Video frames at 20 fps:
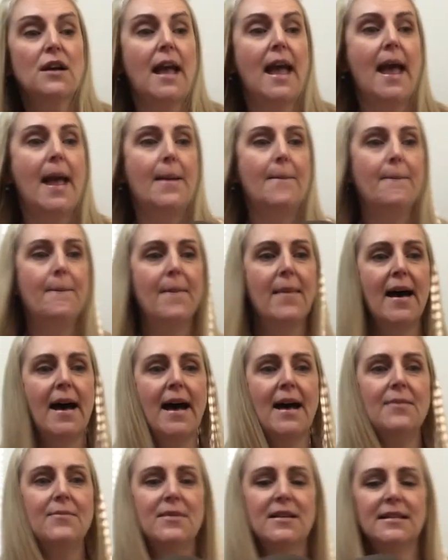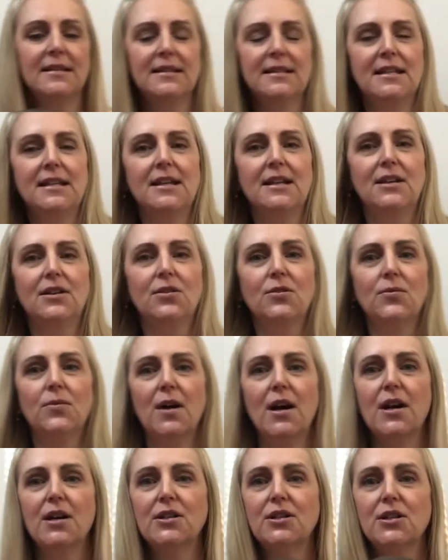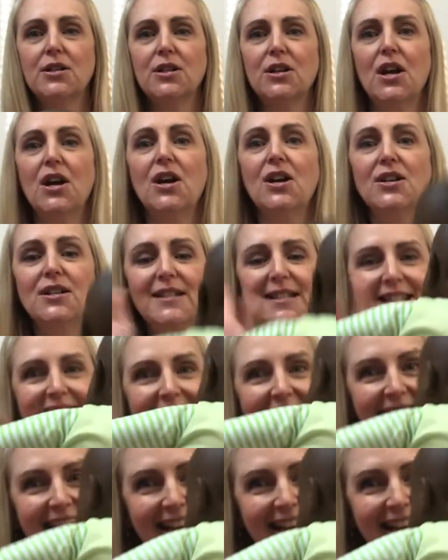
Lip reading: And mama's little watch goes tick-tock.